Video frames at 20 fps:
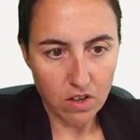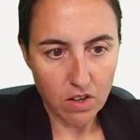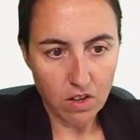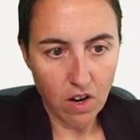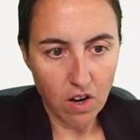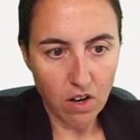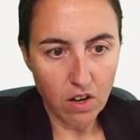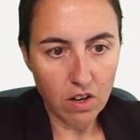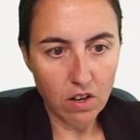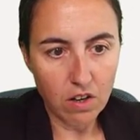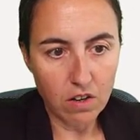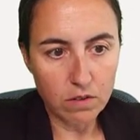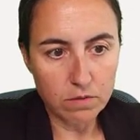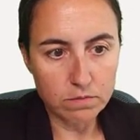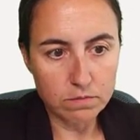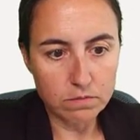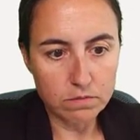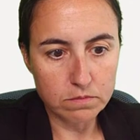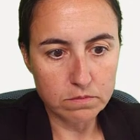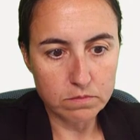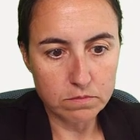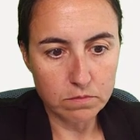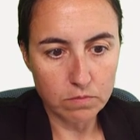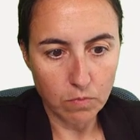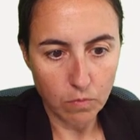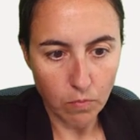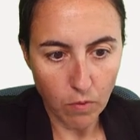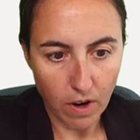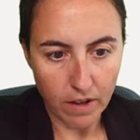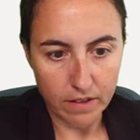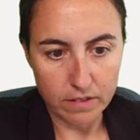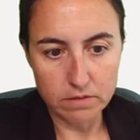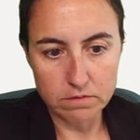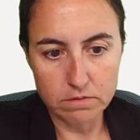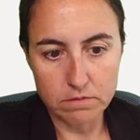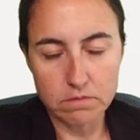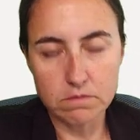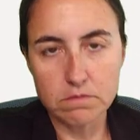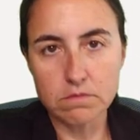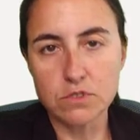column 1.
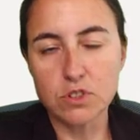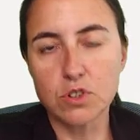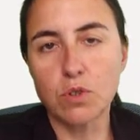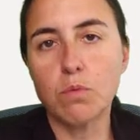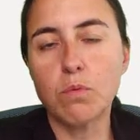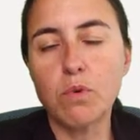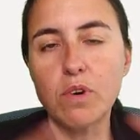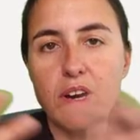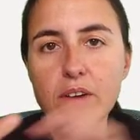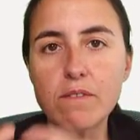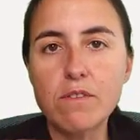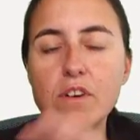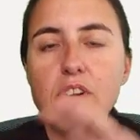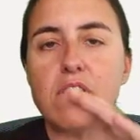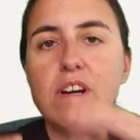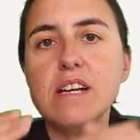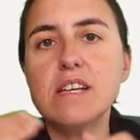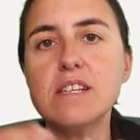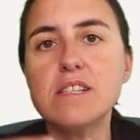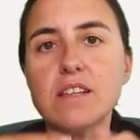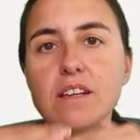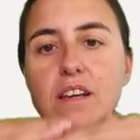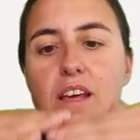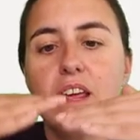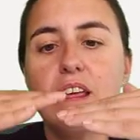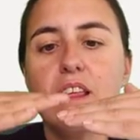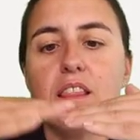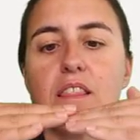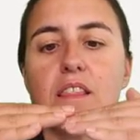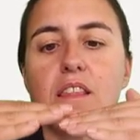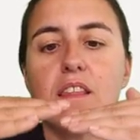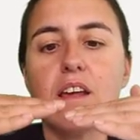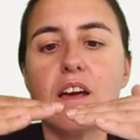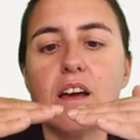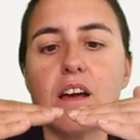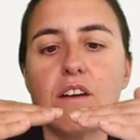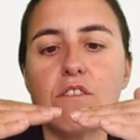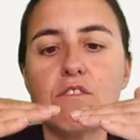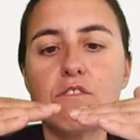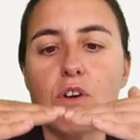So whatever is in
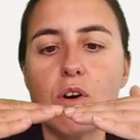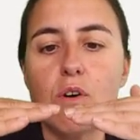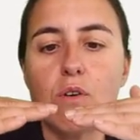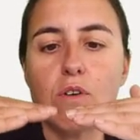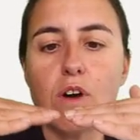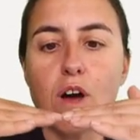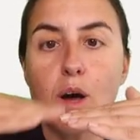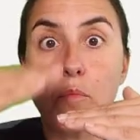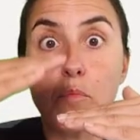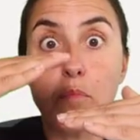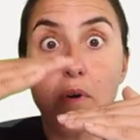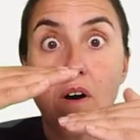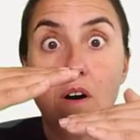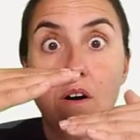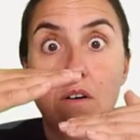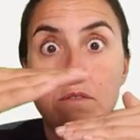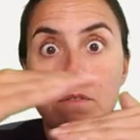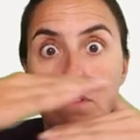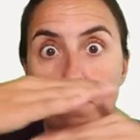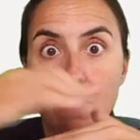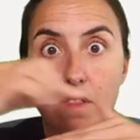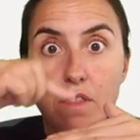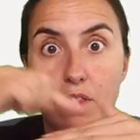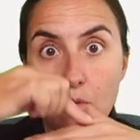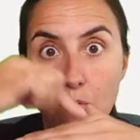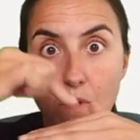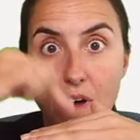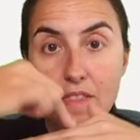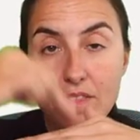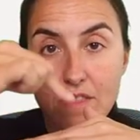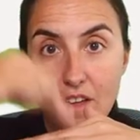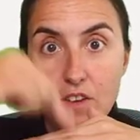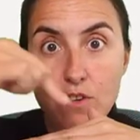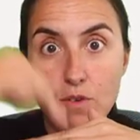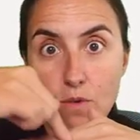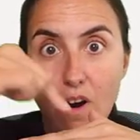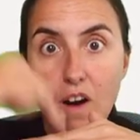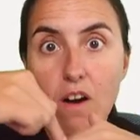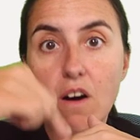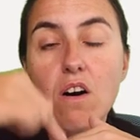the row above the one that
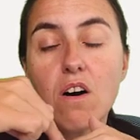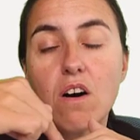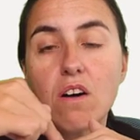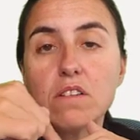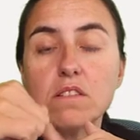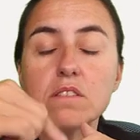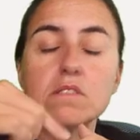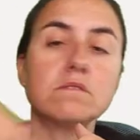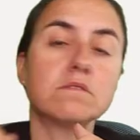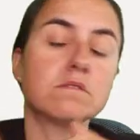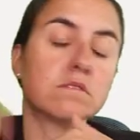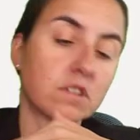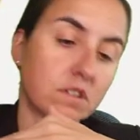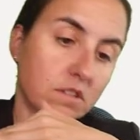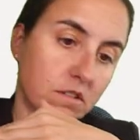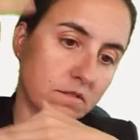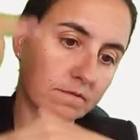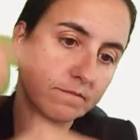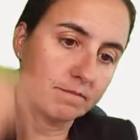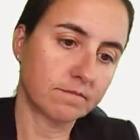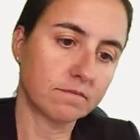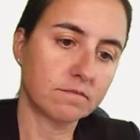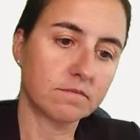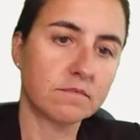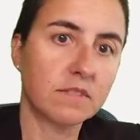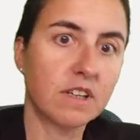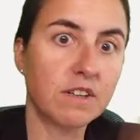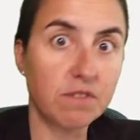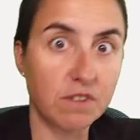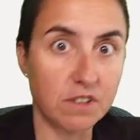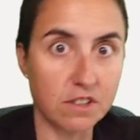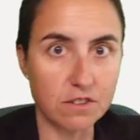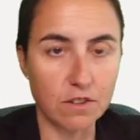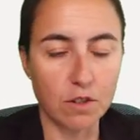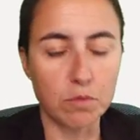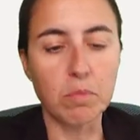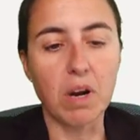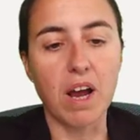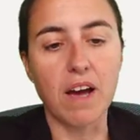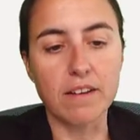you are on, if it's
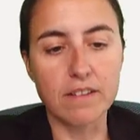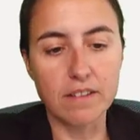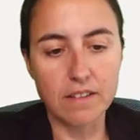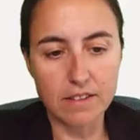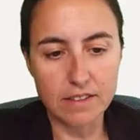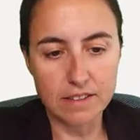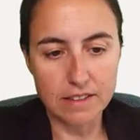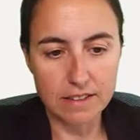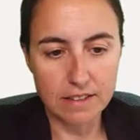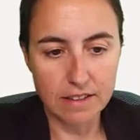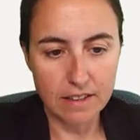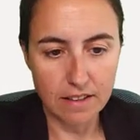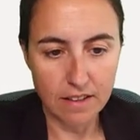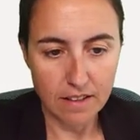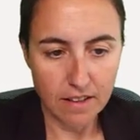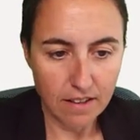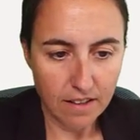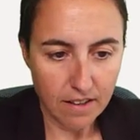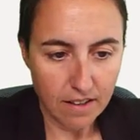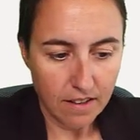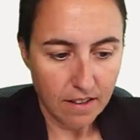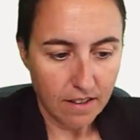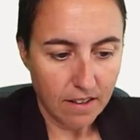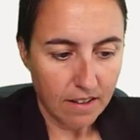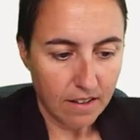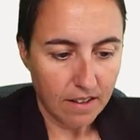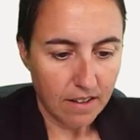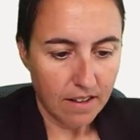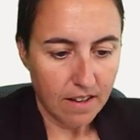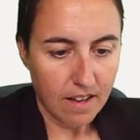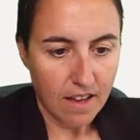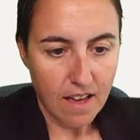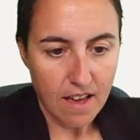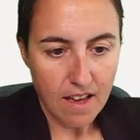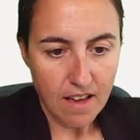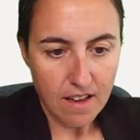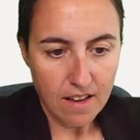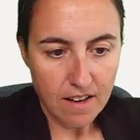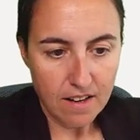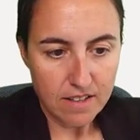not blank.
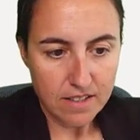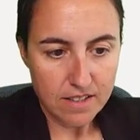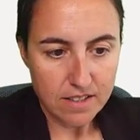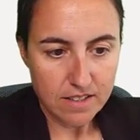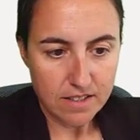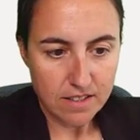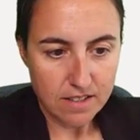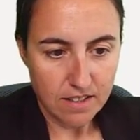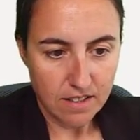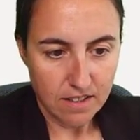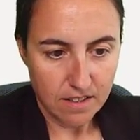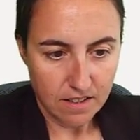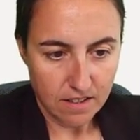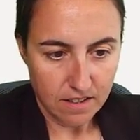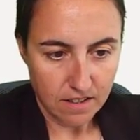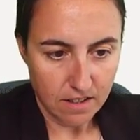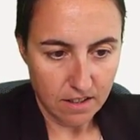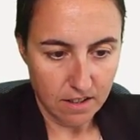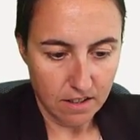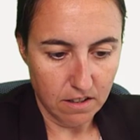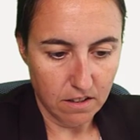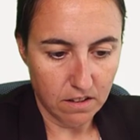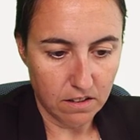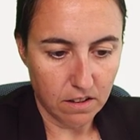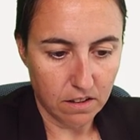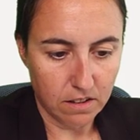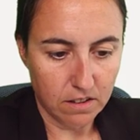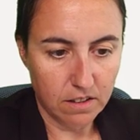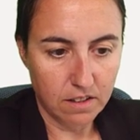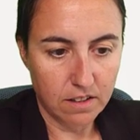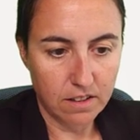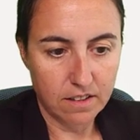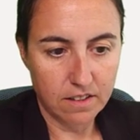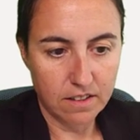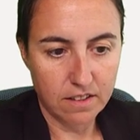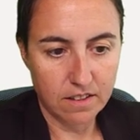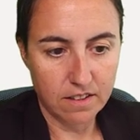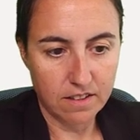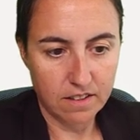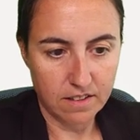Else no.
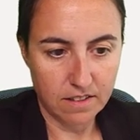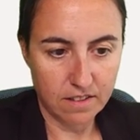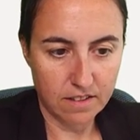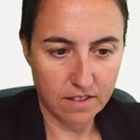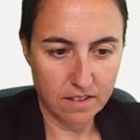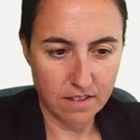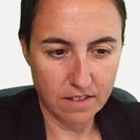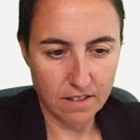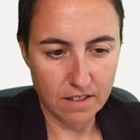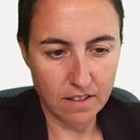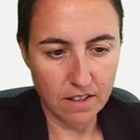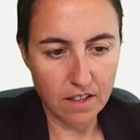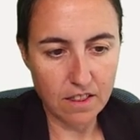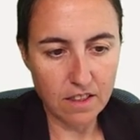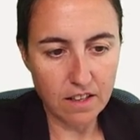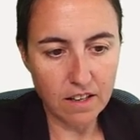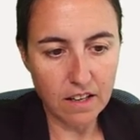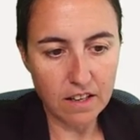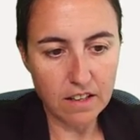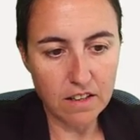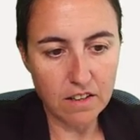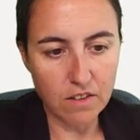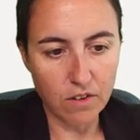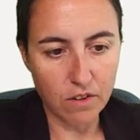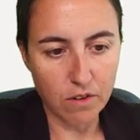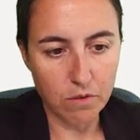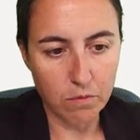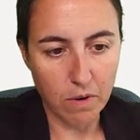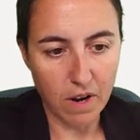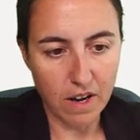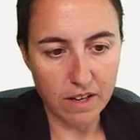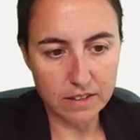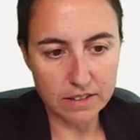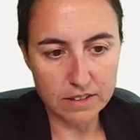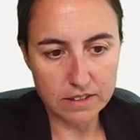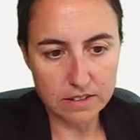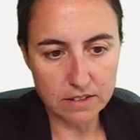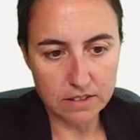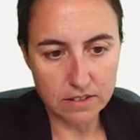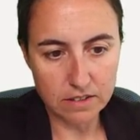I don't think I need
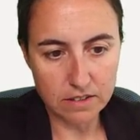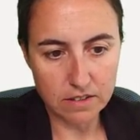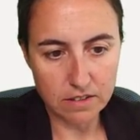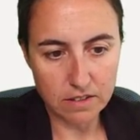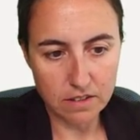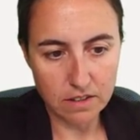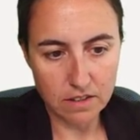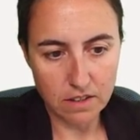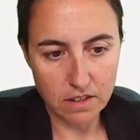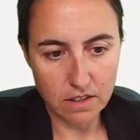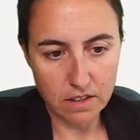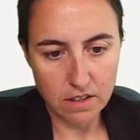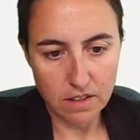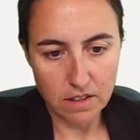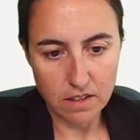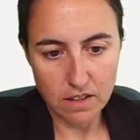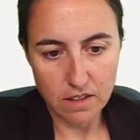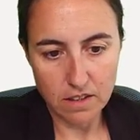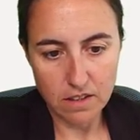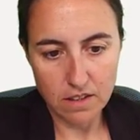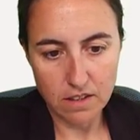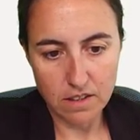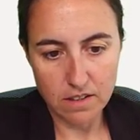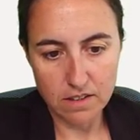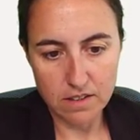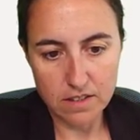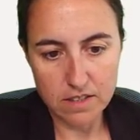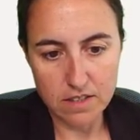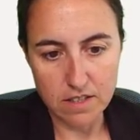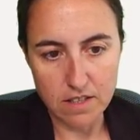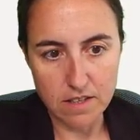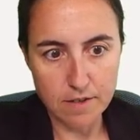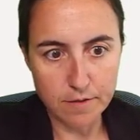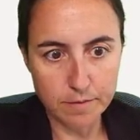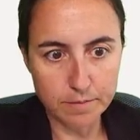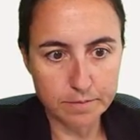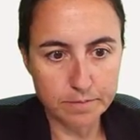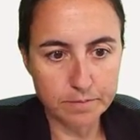otherwise. Let's see.